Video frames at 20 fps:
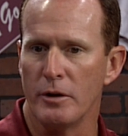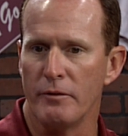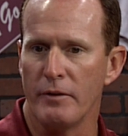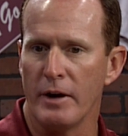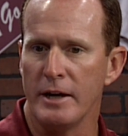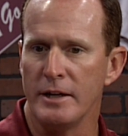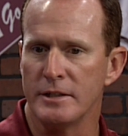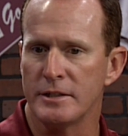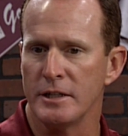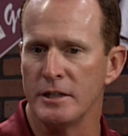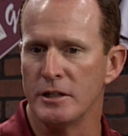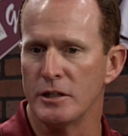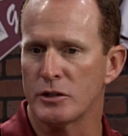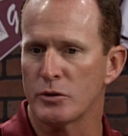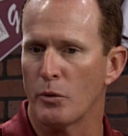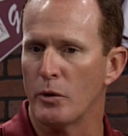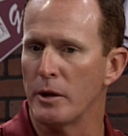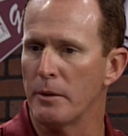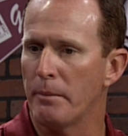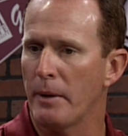of 18 to
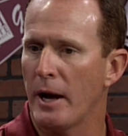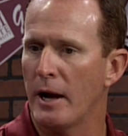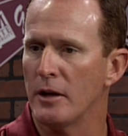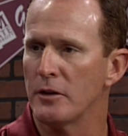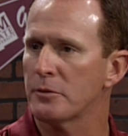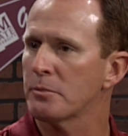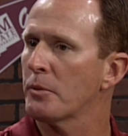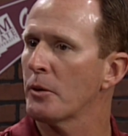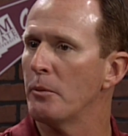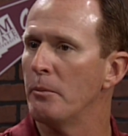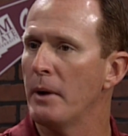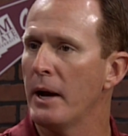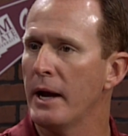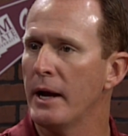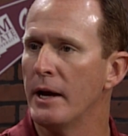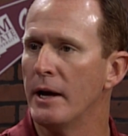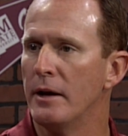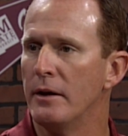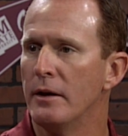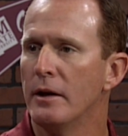20 pounds per
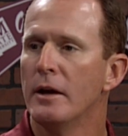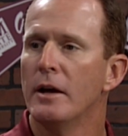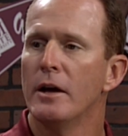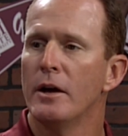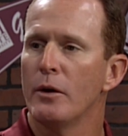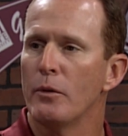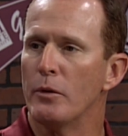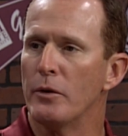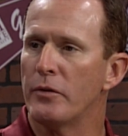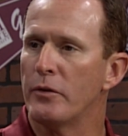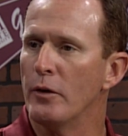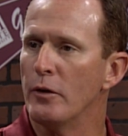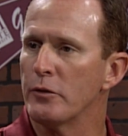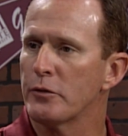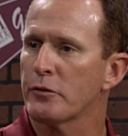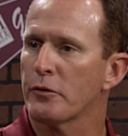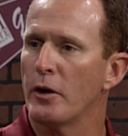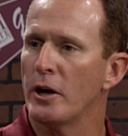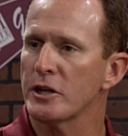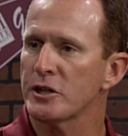man. Mm-hmm. With those
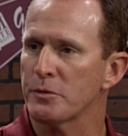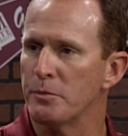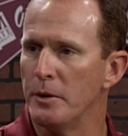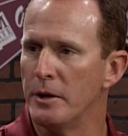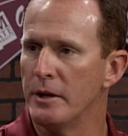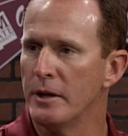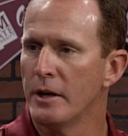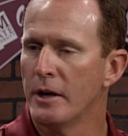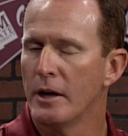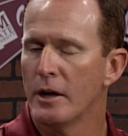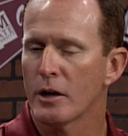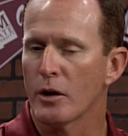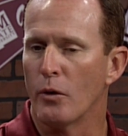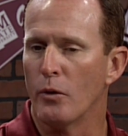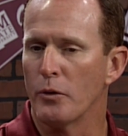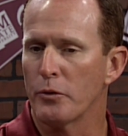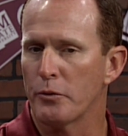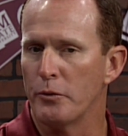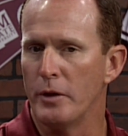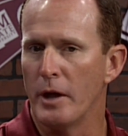freshmen
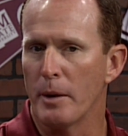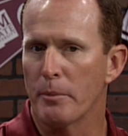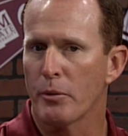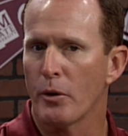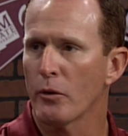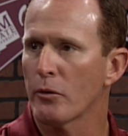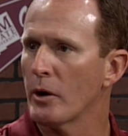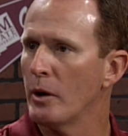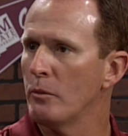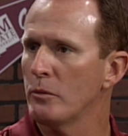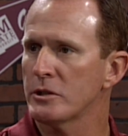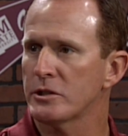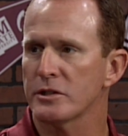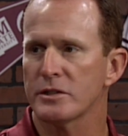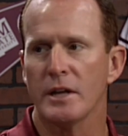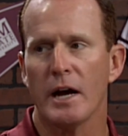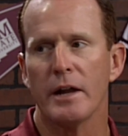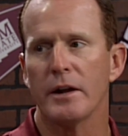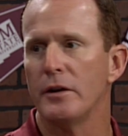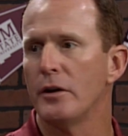going through that program, which is
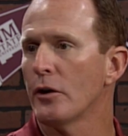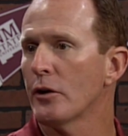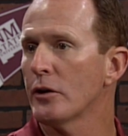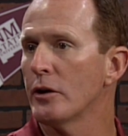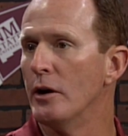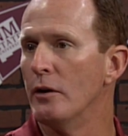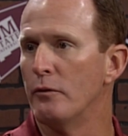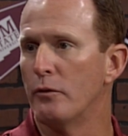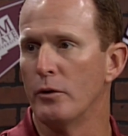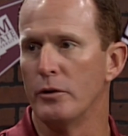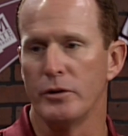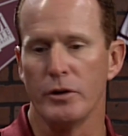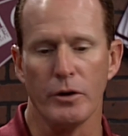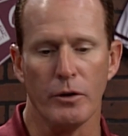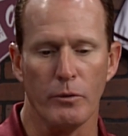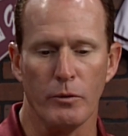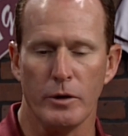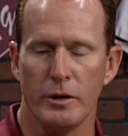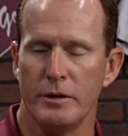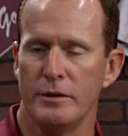not unheard of. Mm-hmm.
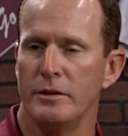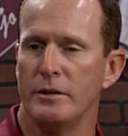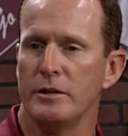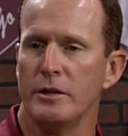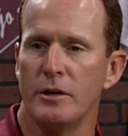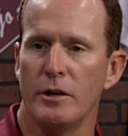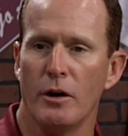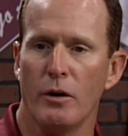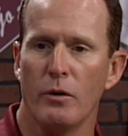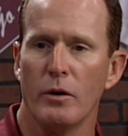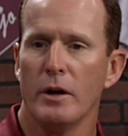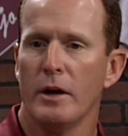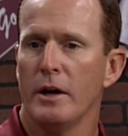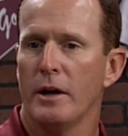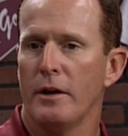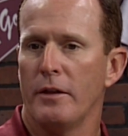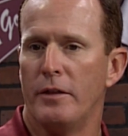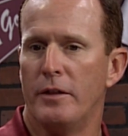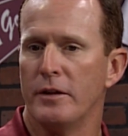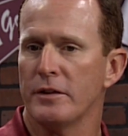when you know
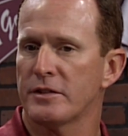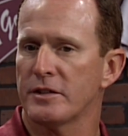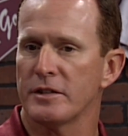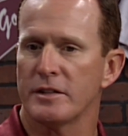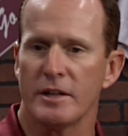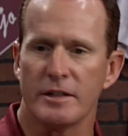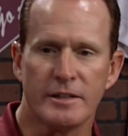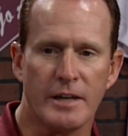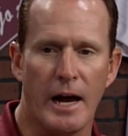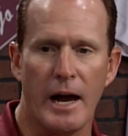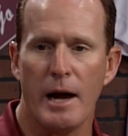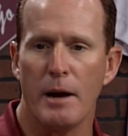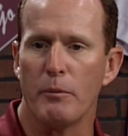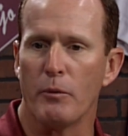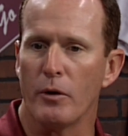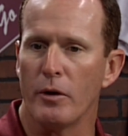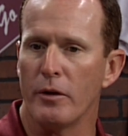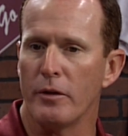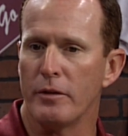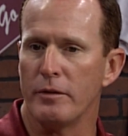this is a time
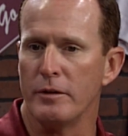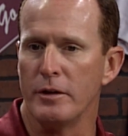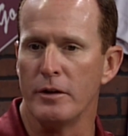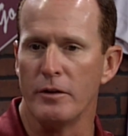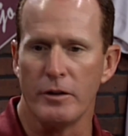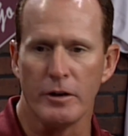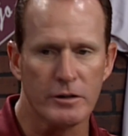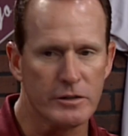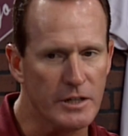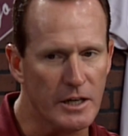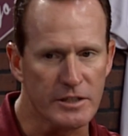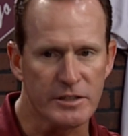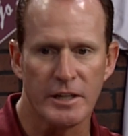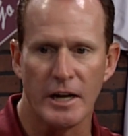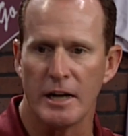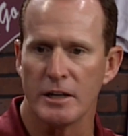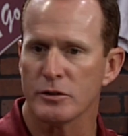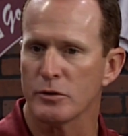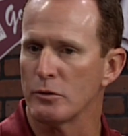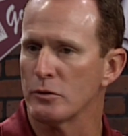where, you know, their
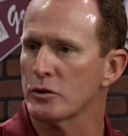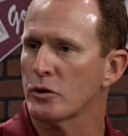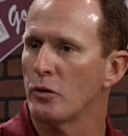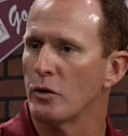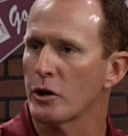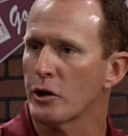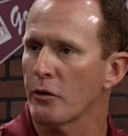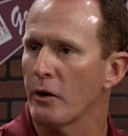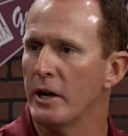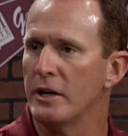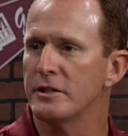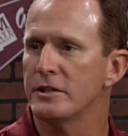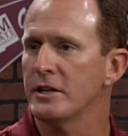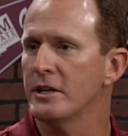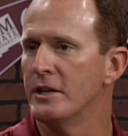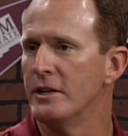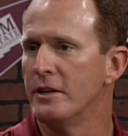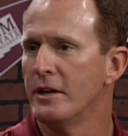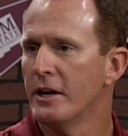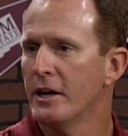testosterone is going
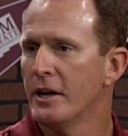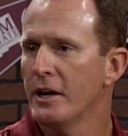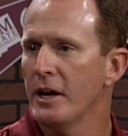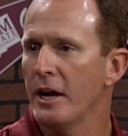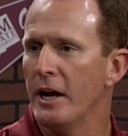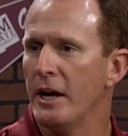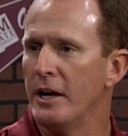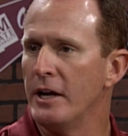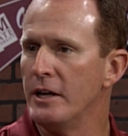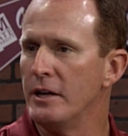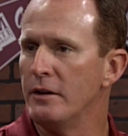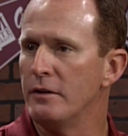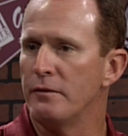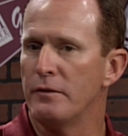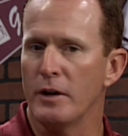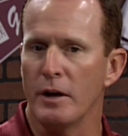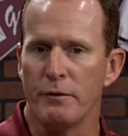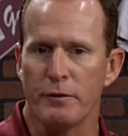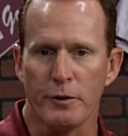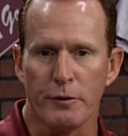crazy, and
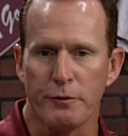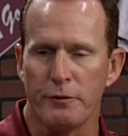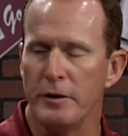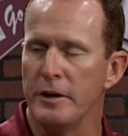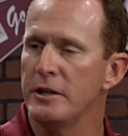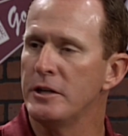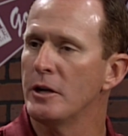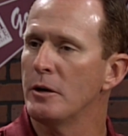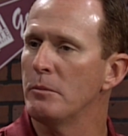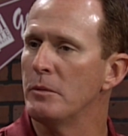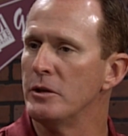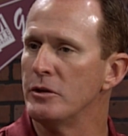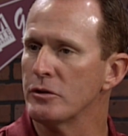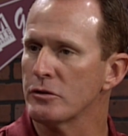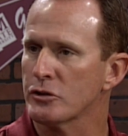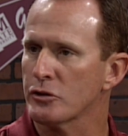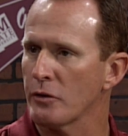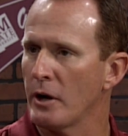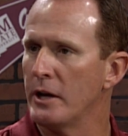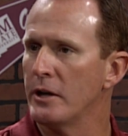if you're feeding them and you're
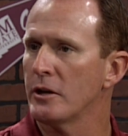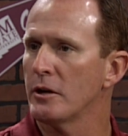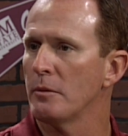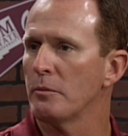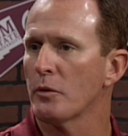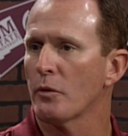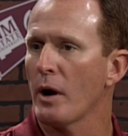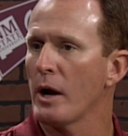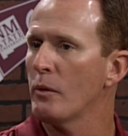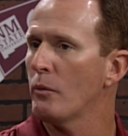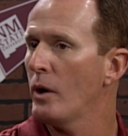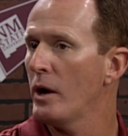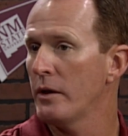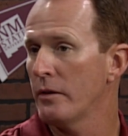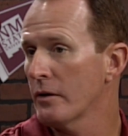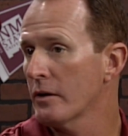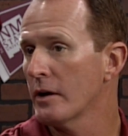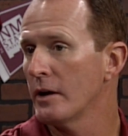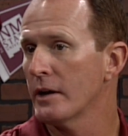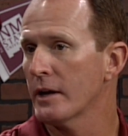training them the right way,
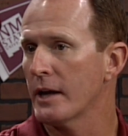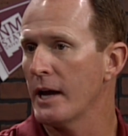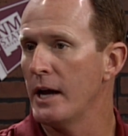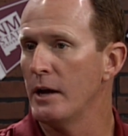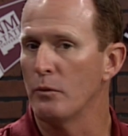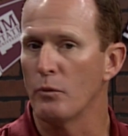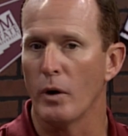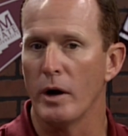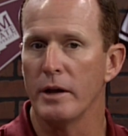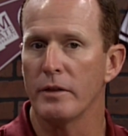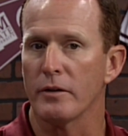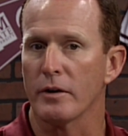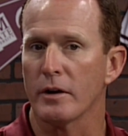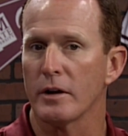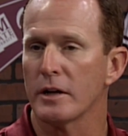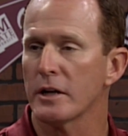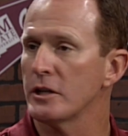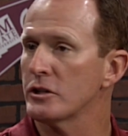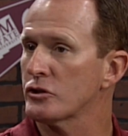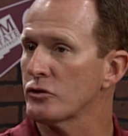they're going to gain weight, they're going
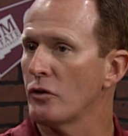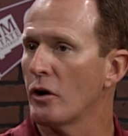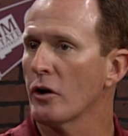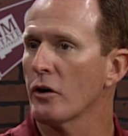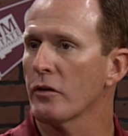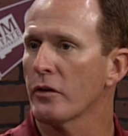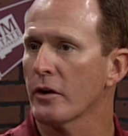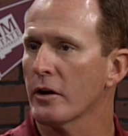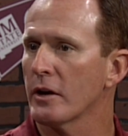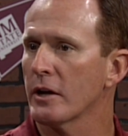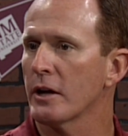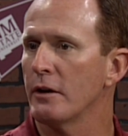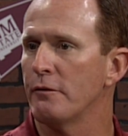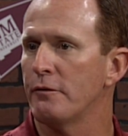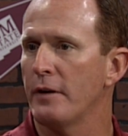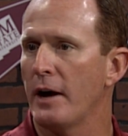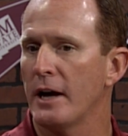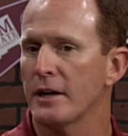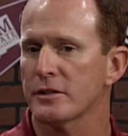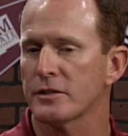to get stronger, they're going to get
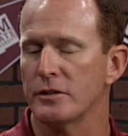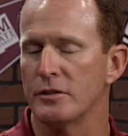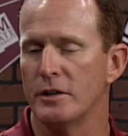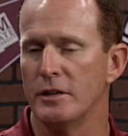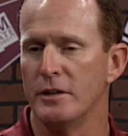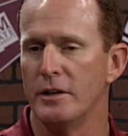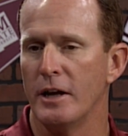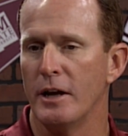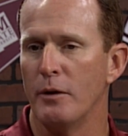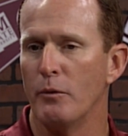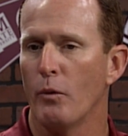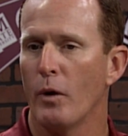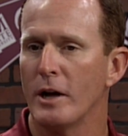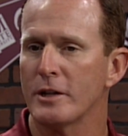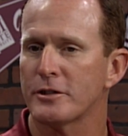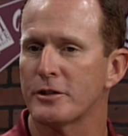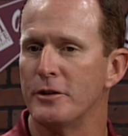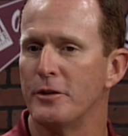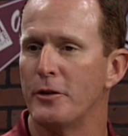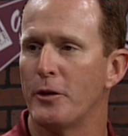faster. And
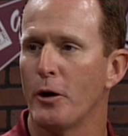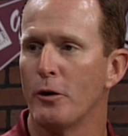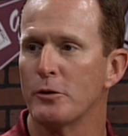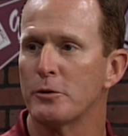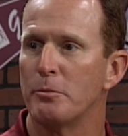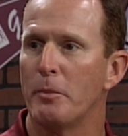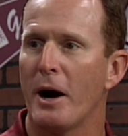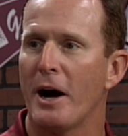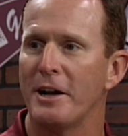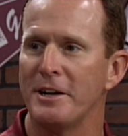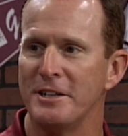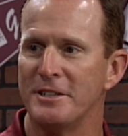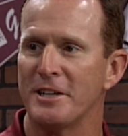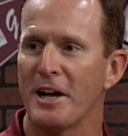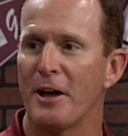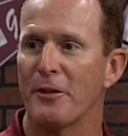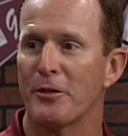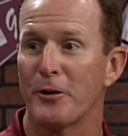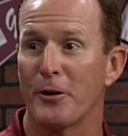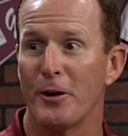watching those bodies
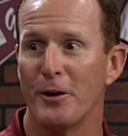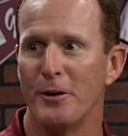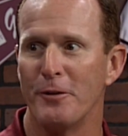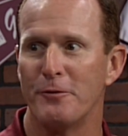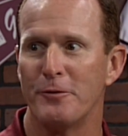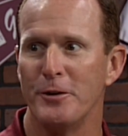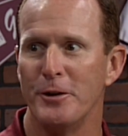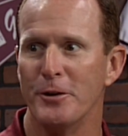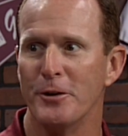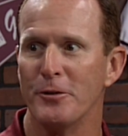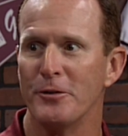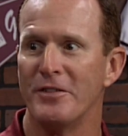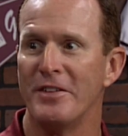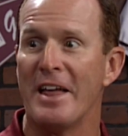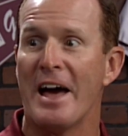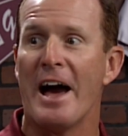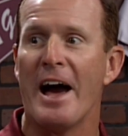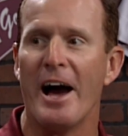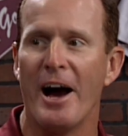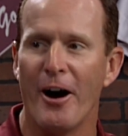out there on the field
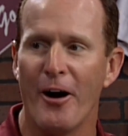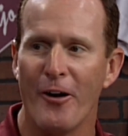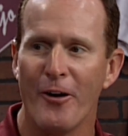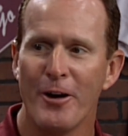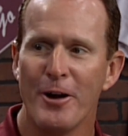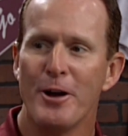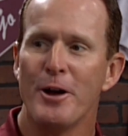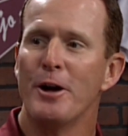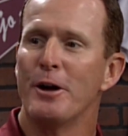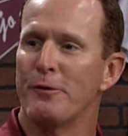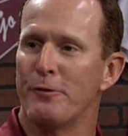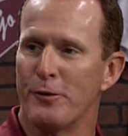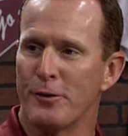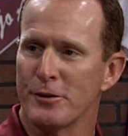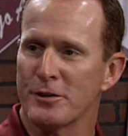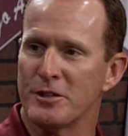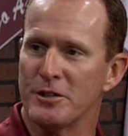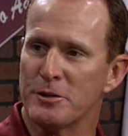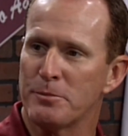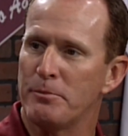now
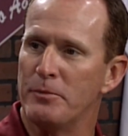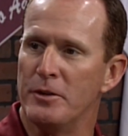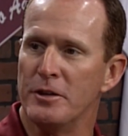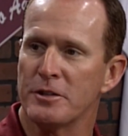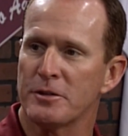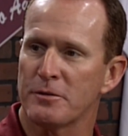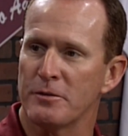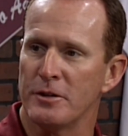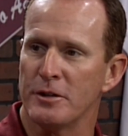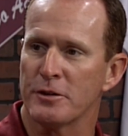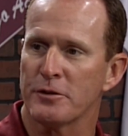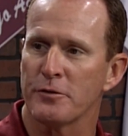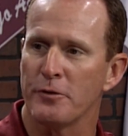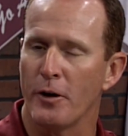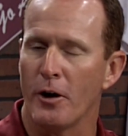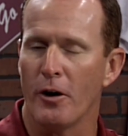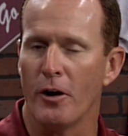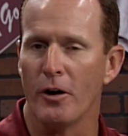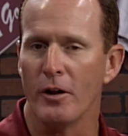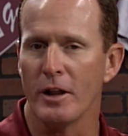versus this
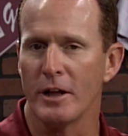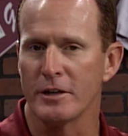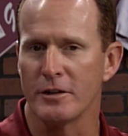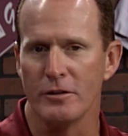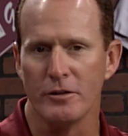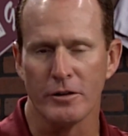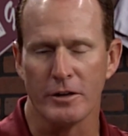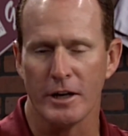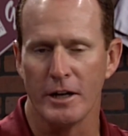fall, like you look